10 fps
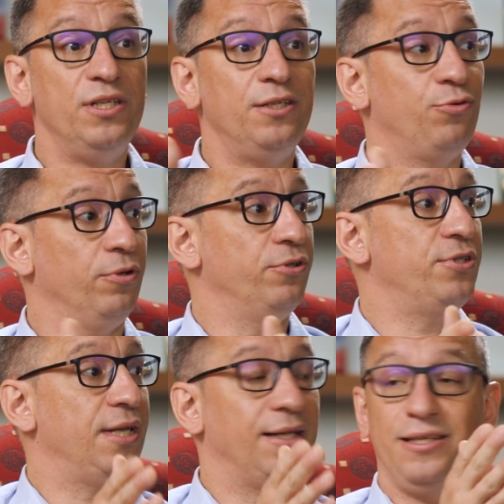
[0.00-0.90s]
need to
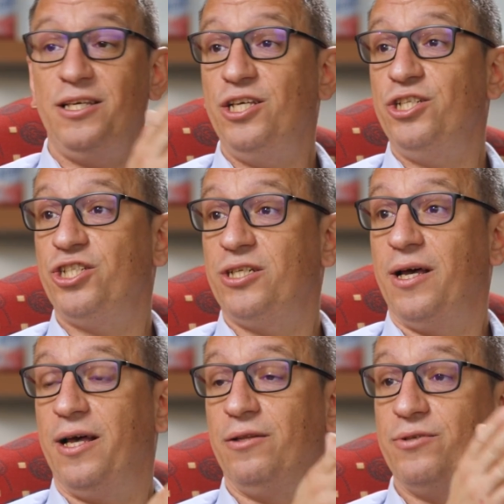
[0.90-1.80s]
understand each
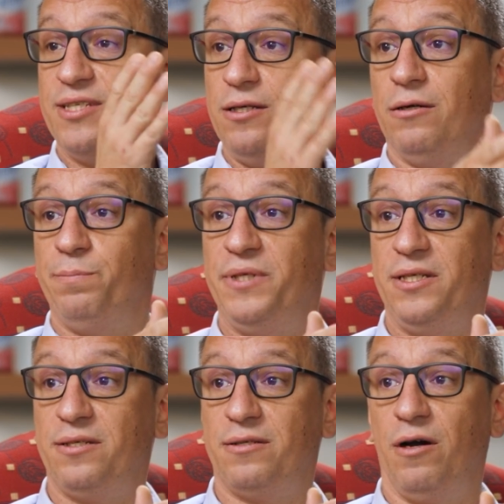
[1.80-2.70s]
and the single
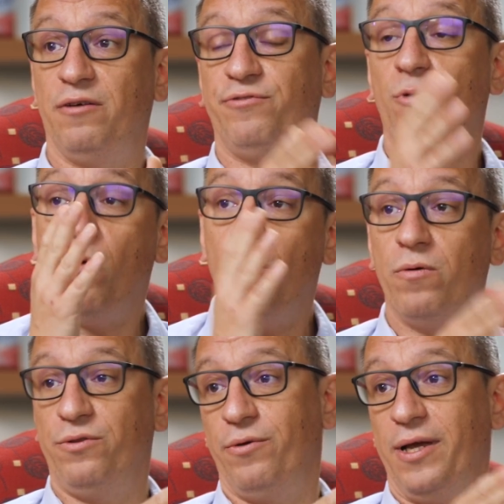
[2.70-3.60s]
piece of
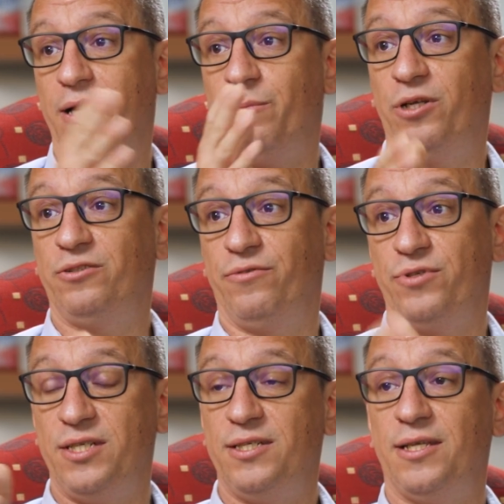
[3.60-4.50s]
all the elements of the
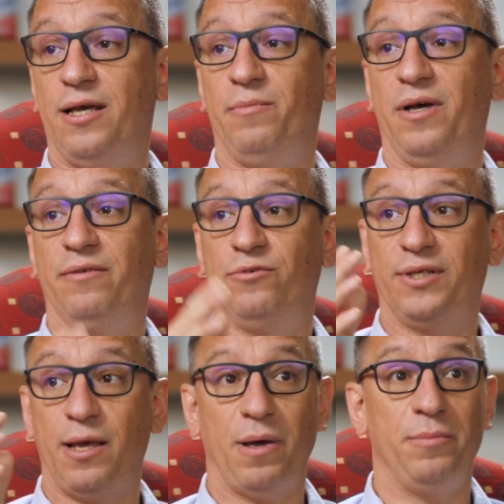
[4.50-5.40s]
system and the
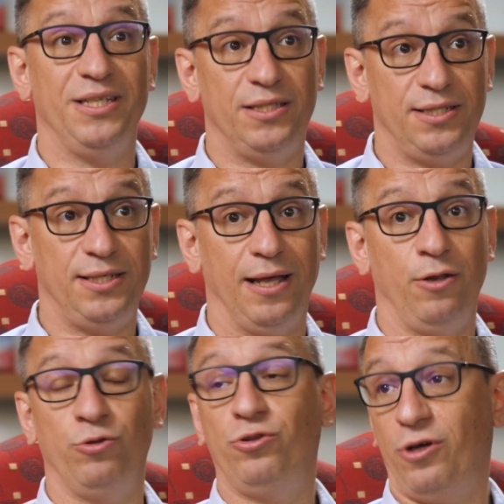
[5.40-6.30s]
capability,
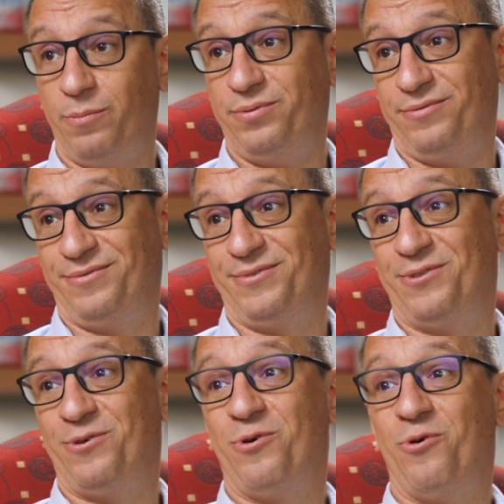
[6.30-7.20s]
and on top,
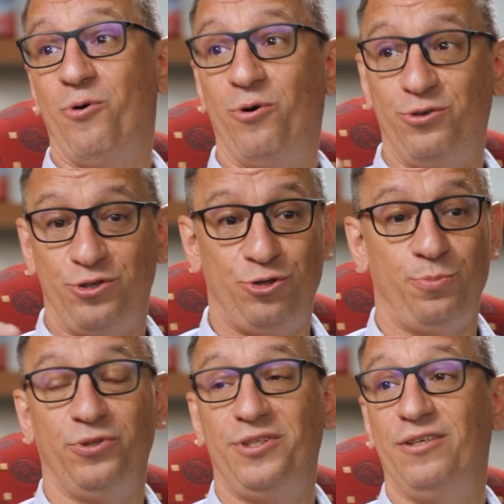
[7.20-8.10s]
all the
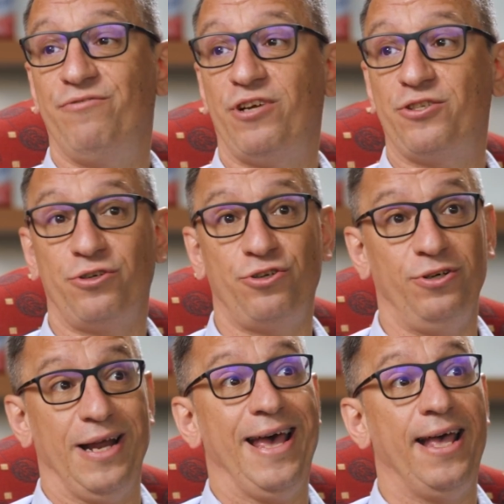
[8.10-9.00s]
supporting
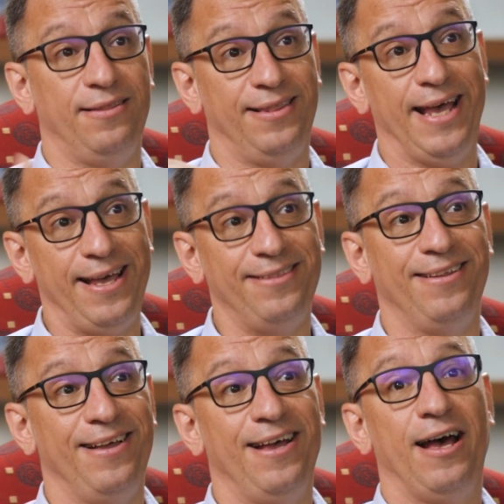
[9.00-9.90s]
infrastructure, and then
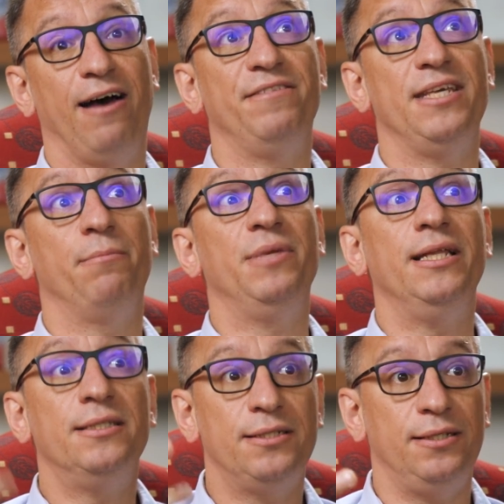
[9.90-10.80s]
have the
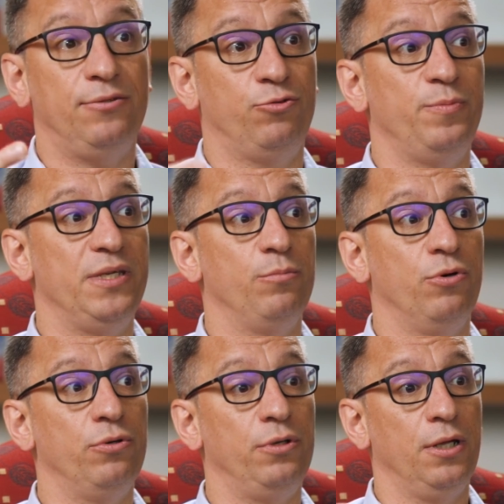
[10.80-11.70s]
ability to be
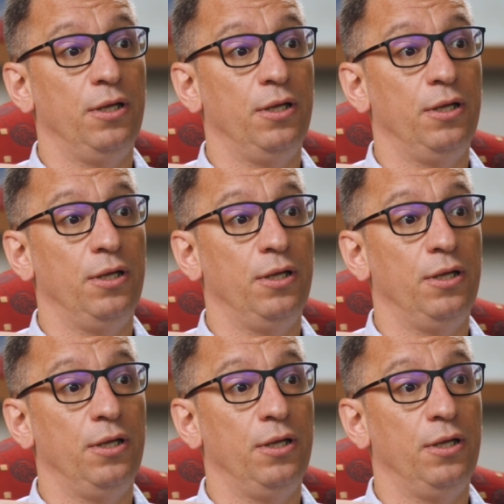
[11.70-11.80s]
able